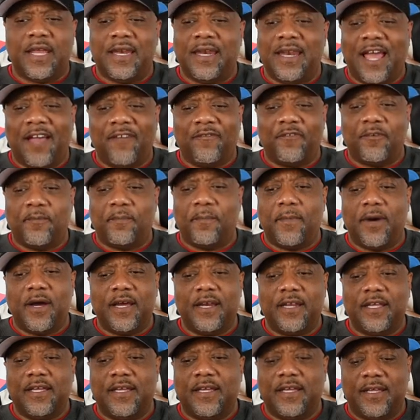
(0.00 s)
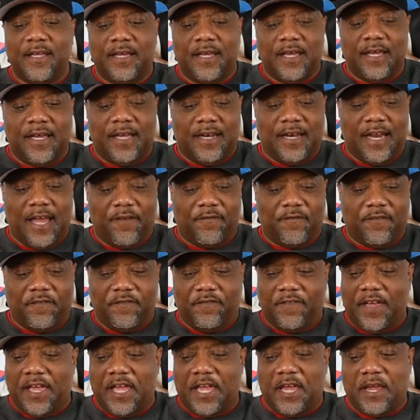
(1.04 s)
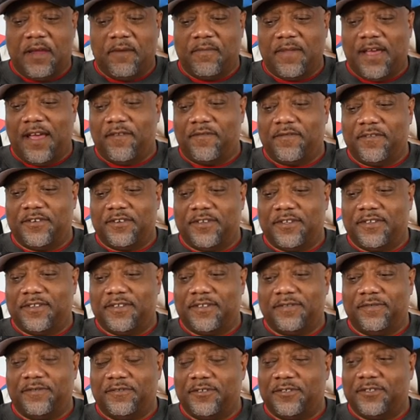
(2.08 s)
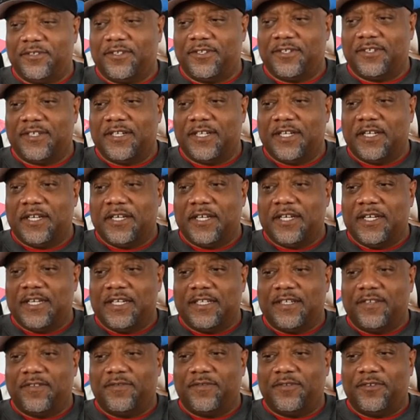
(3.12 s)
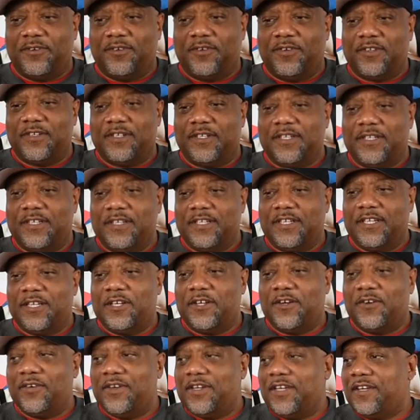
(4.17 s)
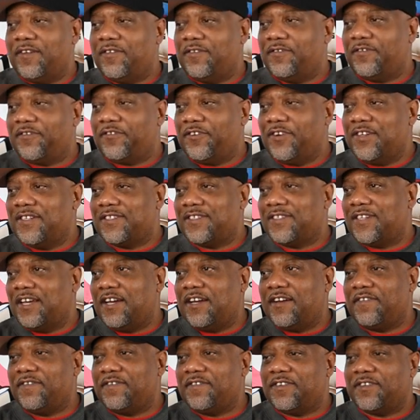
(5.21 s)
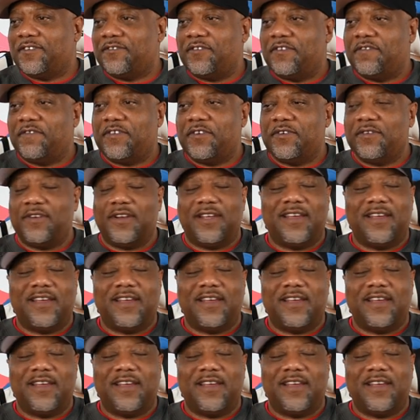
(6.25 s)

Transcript: not for money, not for fame, not for for for you know getting free stuff to review.